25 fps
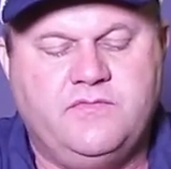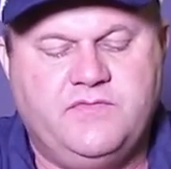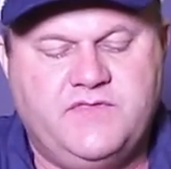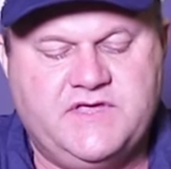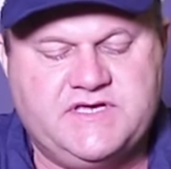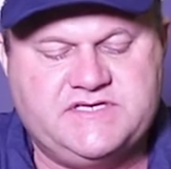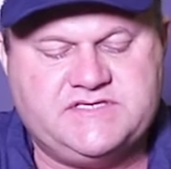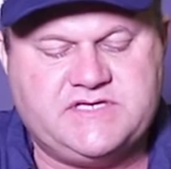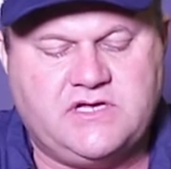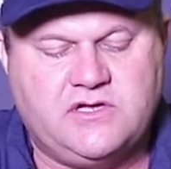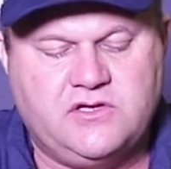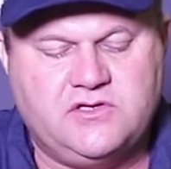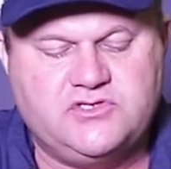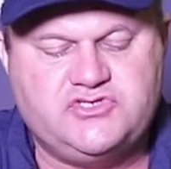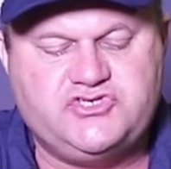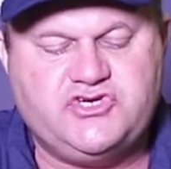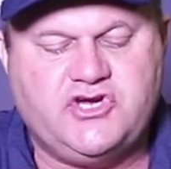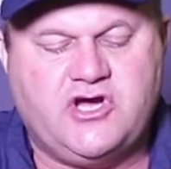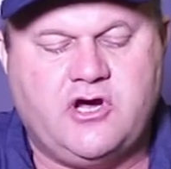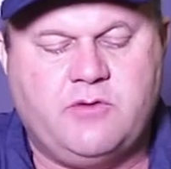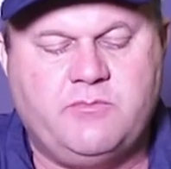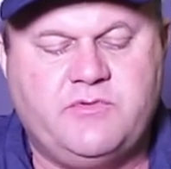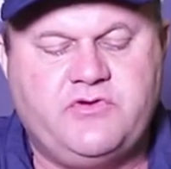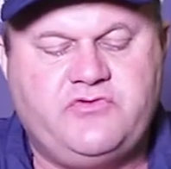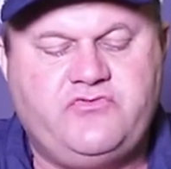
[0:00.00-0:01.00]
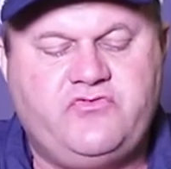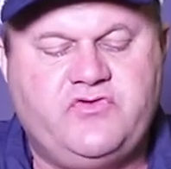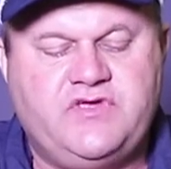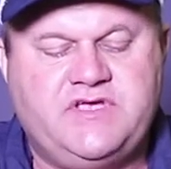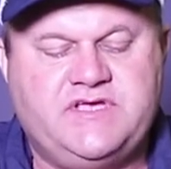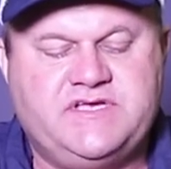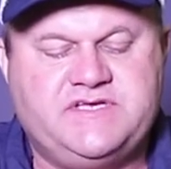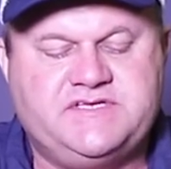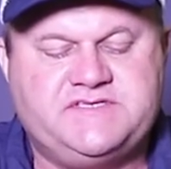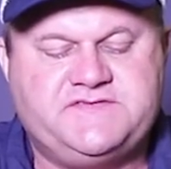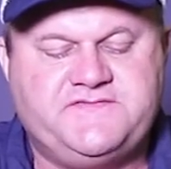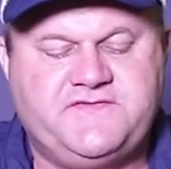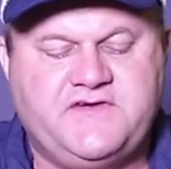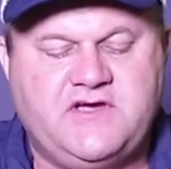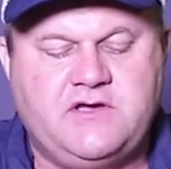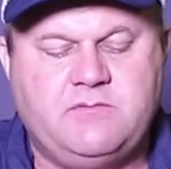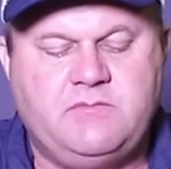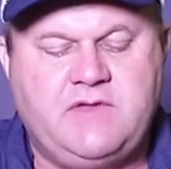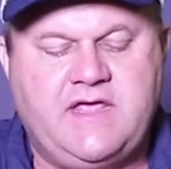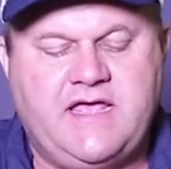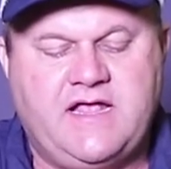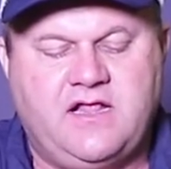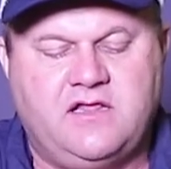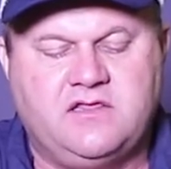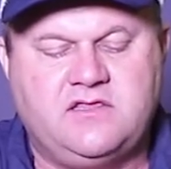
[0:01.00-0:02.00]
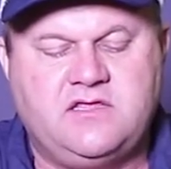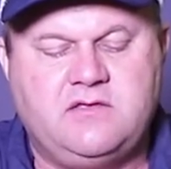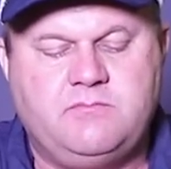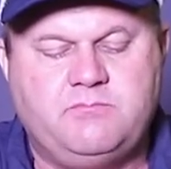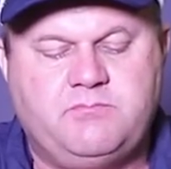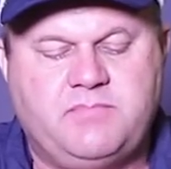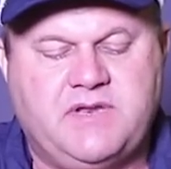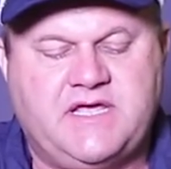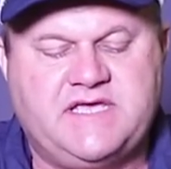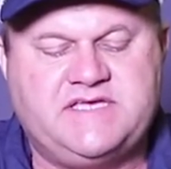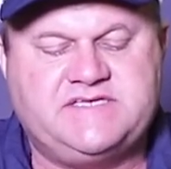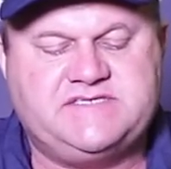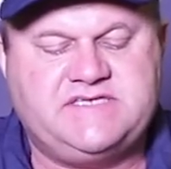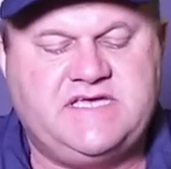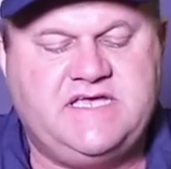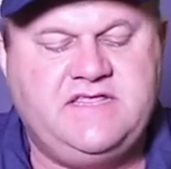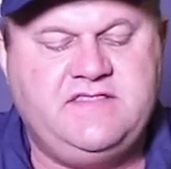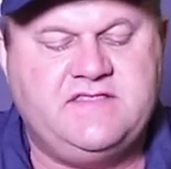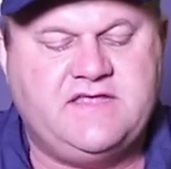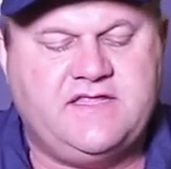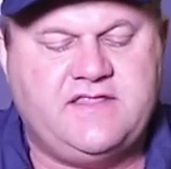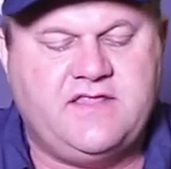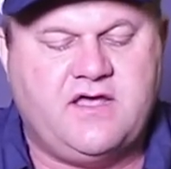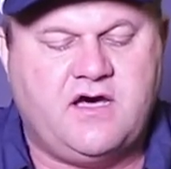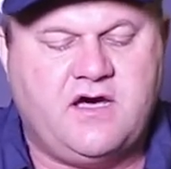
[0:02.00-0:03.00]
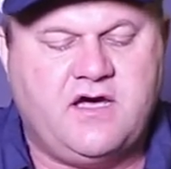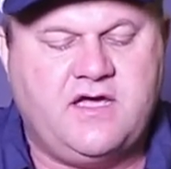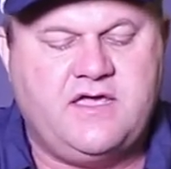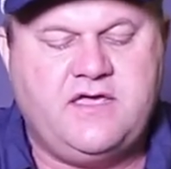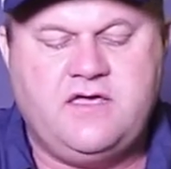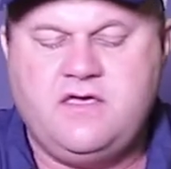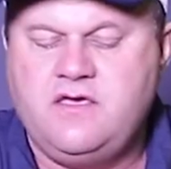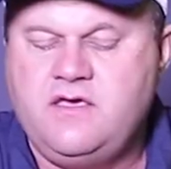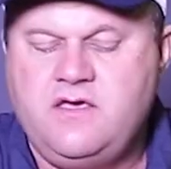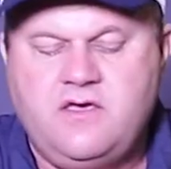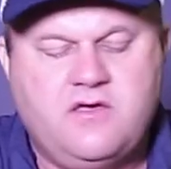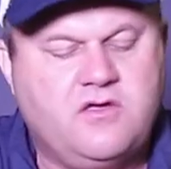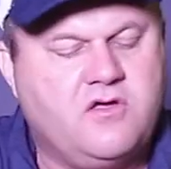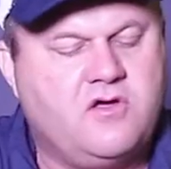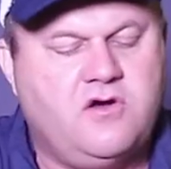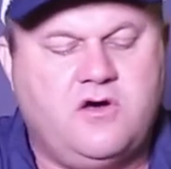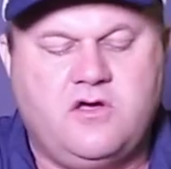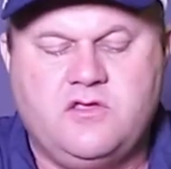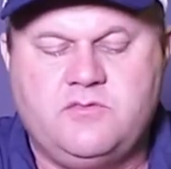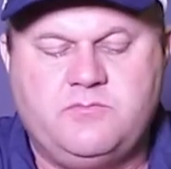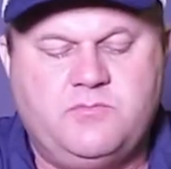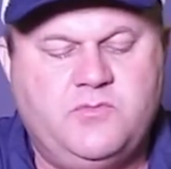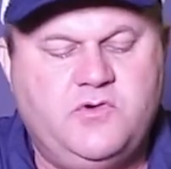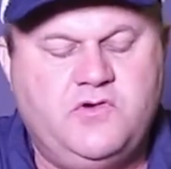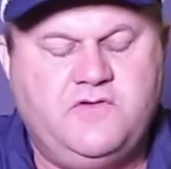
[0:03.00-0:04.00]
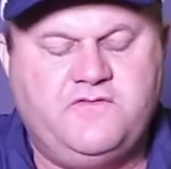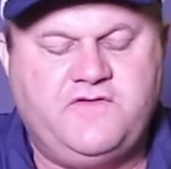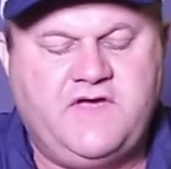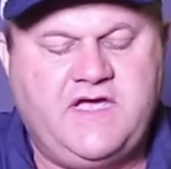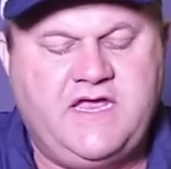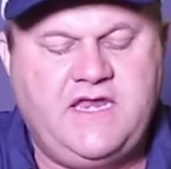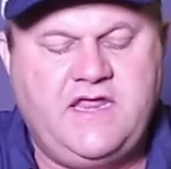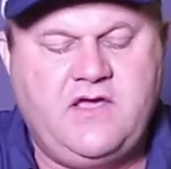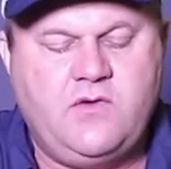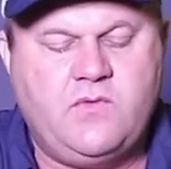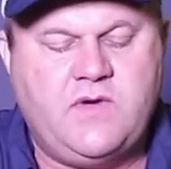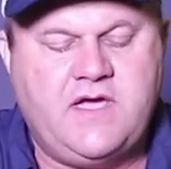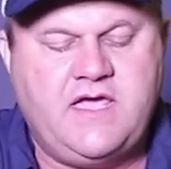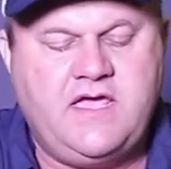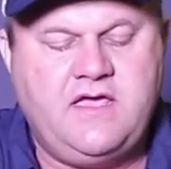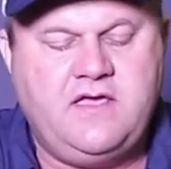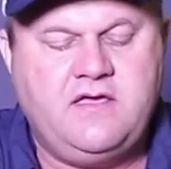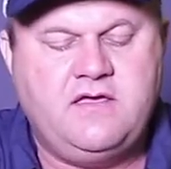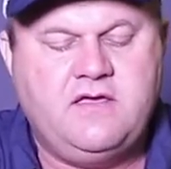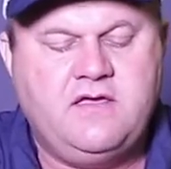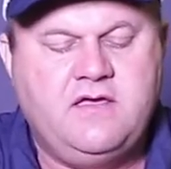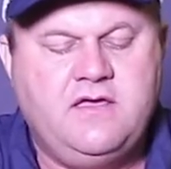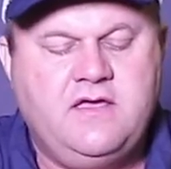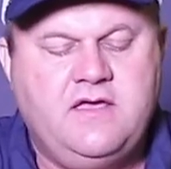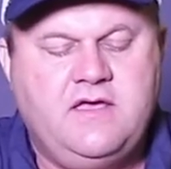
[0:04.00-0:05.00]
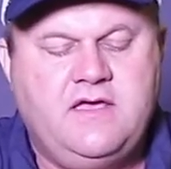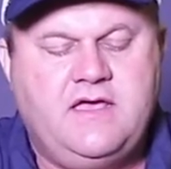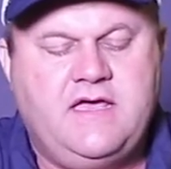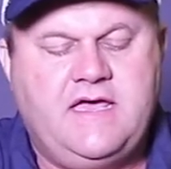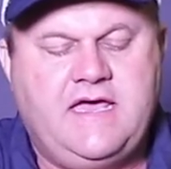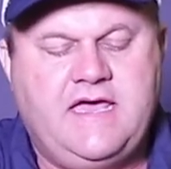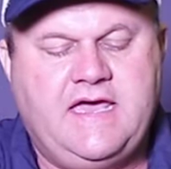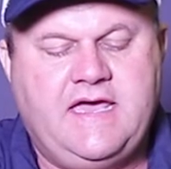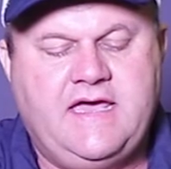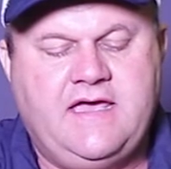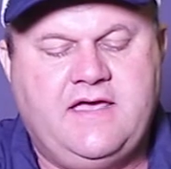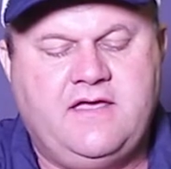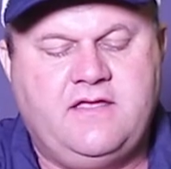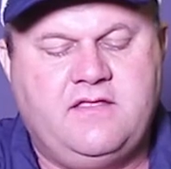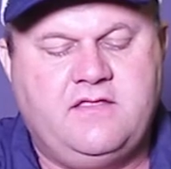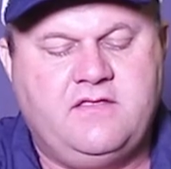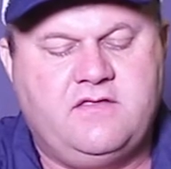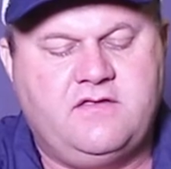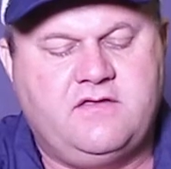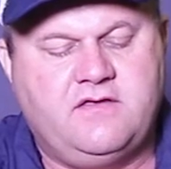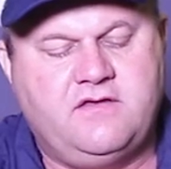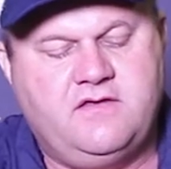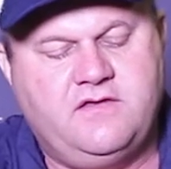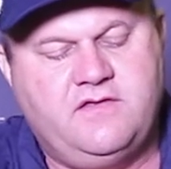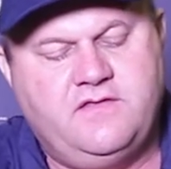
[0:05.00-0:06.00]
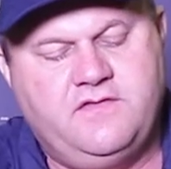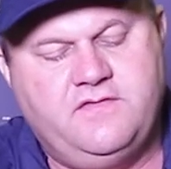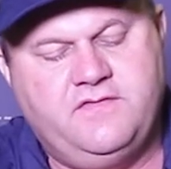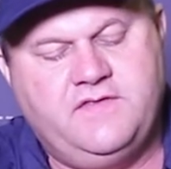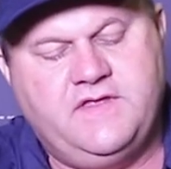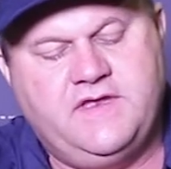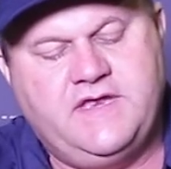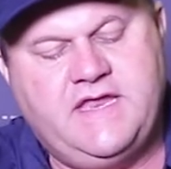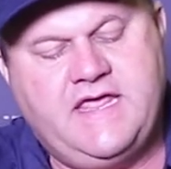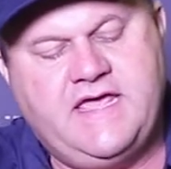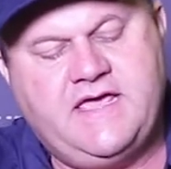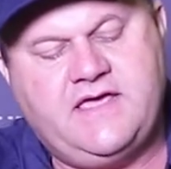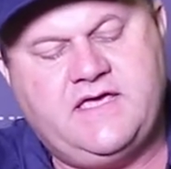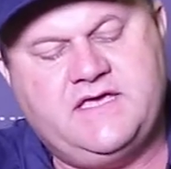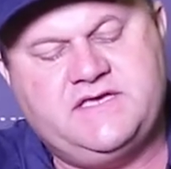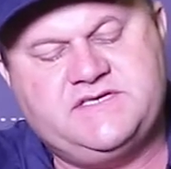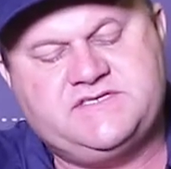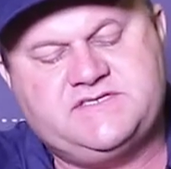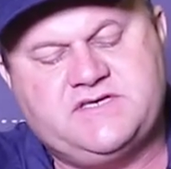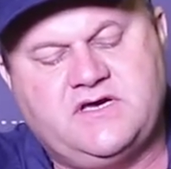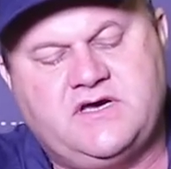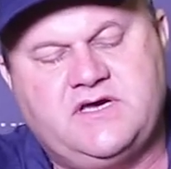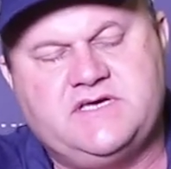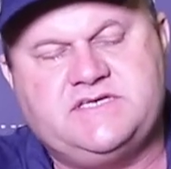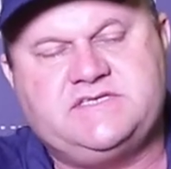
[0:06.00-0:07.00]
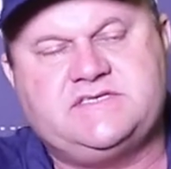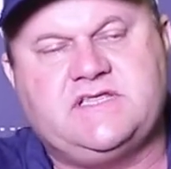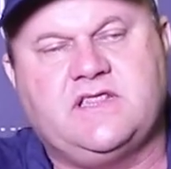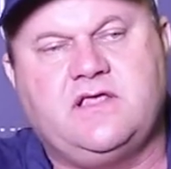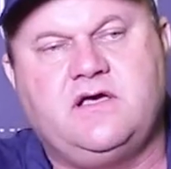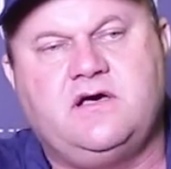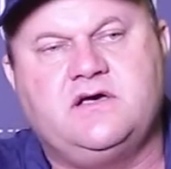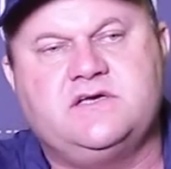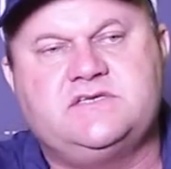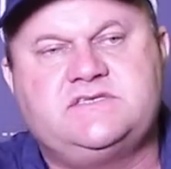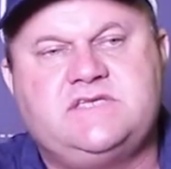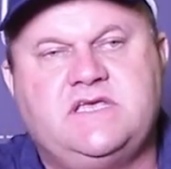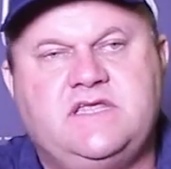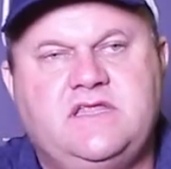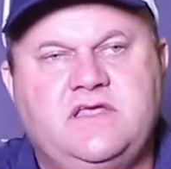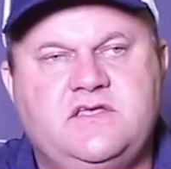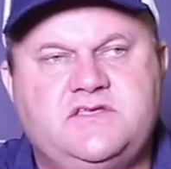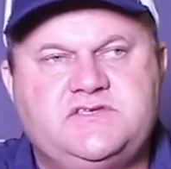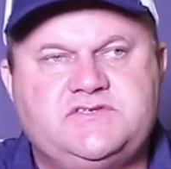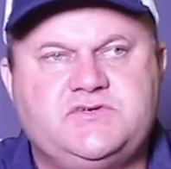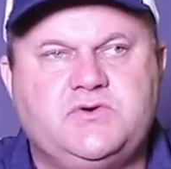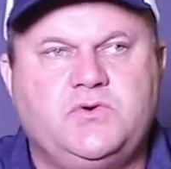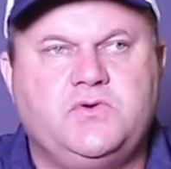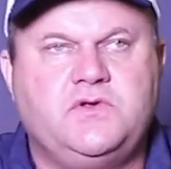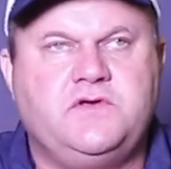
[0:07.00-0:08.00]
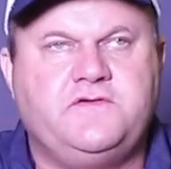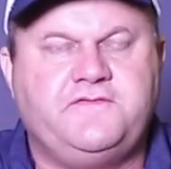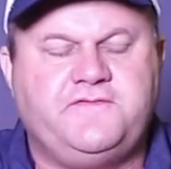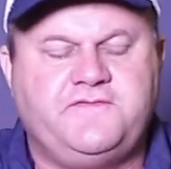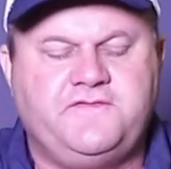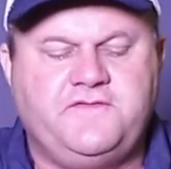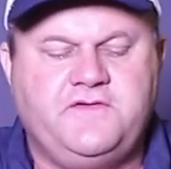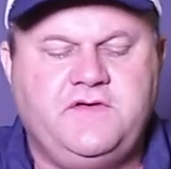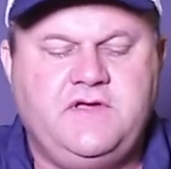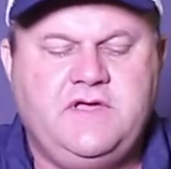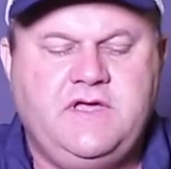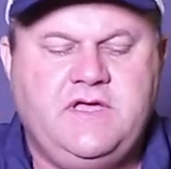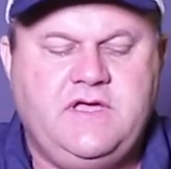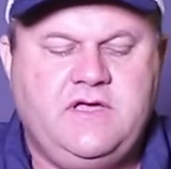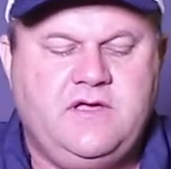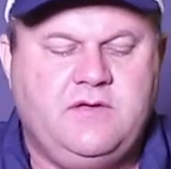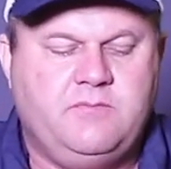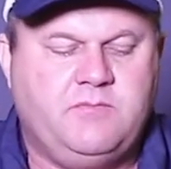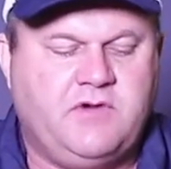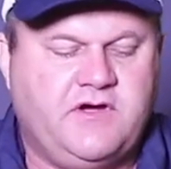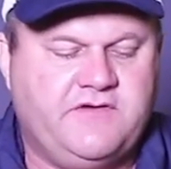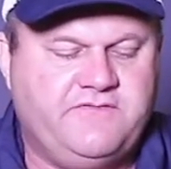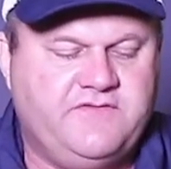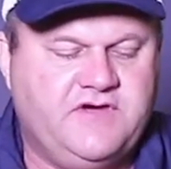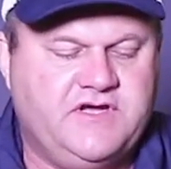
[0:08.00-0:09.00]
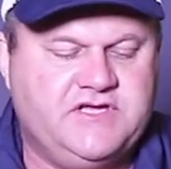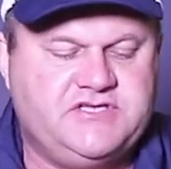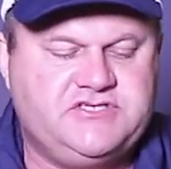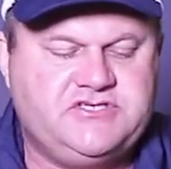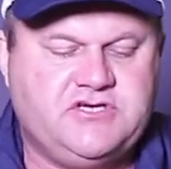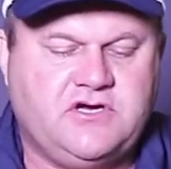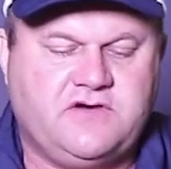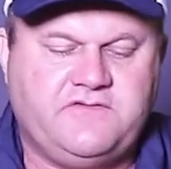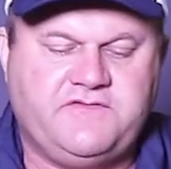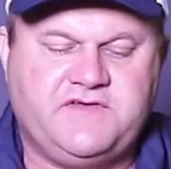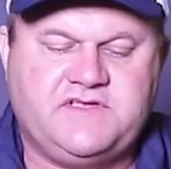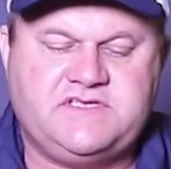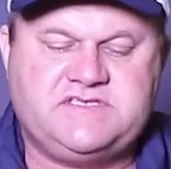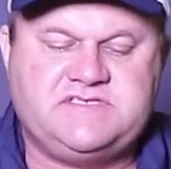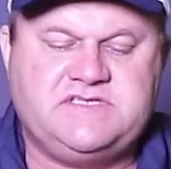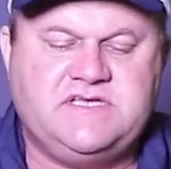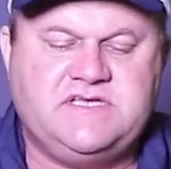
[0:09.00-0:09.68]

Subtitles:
this whole geometry is firmly held in place in the die, can't move anywhere, and the neck is sized last. And it sort of, by virtue of its